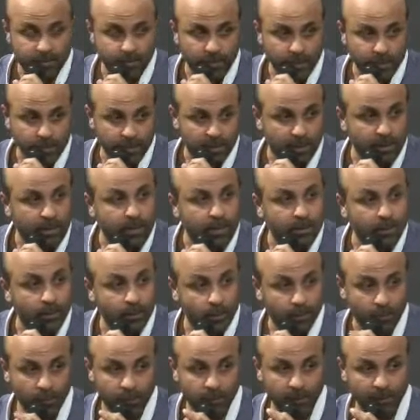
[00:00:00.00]
music
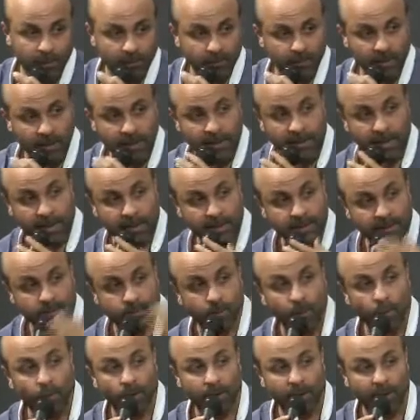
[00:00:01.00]
grew when I
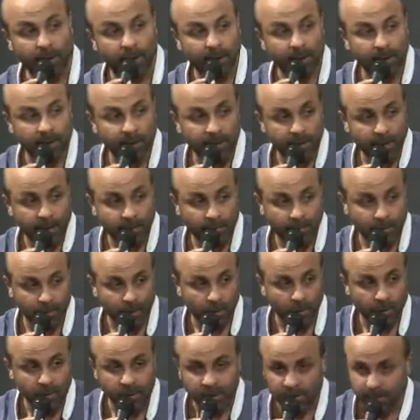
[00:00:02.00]
spoke in detail with
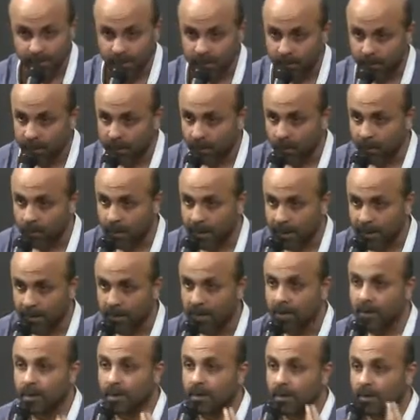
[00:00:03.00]
all these people who had
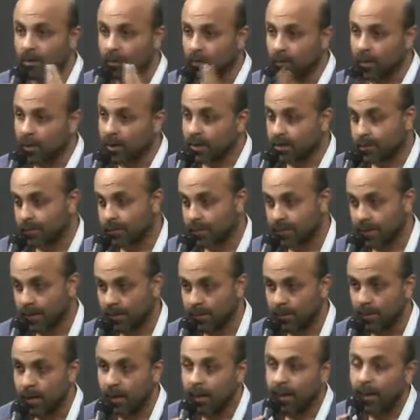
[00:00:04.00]
worked with
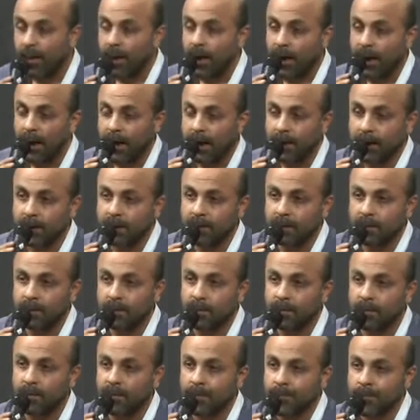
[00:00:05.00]
him. And
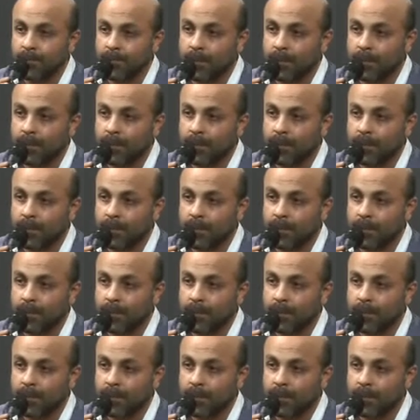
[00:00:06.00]
to